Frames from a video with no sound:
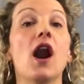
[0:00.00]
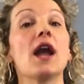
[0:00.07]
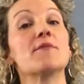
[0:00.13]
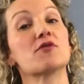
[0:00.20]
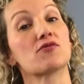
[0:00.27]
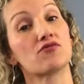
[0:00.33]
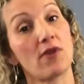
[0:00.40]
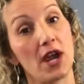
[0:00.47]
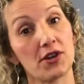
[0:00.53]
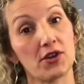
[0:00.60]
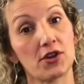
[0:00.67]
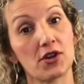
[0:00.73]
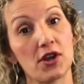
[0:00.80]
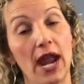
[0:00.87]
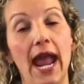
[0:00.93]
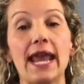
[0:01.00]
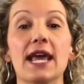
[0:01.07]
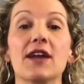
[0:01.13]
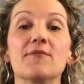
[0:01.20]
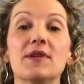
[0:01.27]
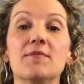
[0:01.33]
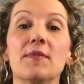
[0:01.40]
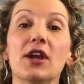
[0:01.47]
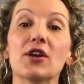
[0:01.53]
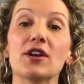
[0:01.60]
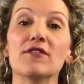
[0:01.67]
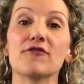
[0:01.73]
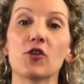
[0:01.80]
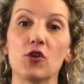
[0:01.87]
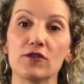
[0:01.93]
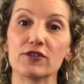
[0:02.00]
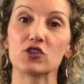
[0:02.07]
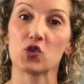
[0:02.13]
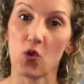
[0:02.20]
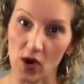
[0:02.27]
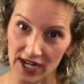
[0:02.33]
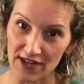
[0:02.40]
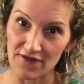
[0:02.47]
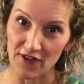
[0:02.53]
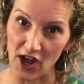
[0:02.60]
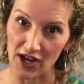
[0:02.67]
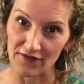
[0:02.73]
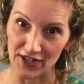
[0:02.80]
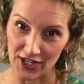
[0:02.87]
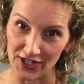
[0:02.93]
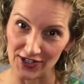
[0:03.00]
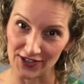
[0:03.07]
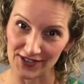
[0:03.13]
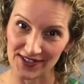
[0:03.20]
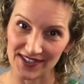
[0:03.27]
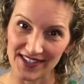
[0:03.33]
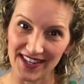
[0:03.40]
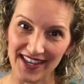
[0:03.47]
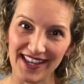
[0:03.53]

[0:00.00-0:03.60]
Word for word: I'm a runner and I've been married for over 25 years.